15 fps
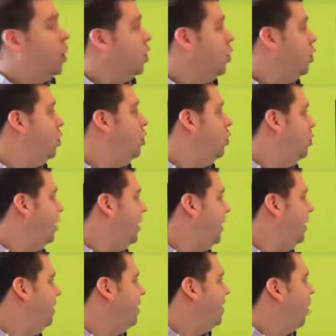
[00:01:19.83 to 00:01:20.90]
new
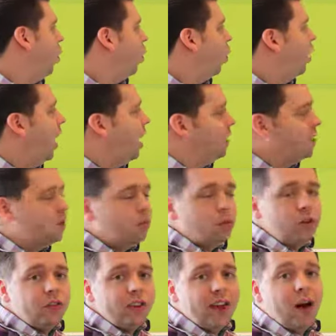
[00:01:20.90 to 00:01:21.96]
leads or
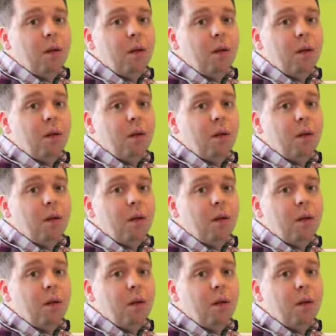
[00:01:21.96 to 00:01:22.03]
customers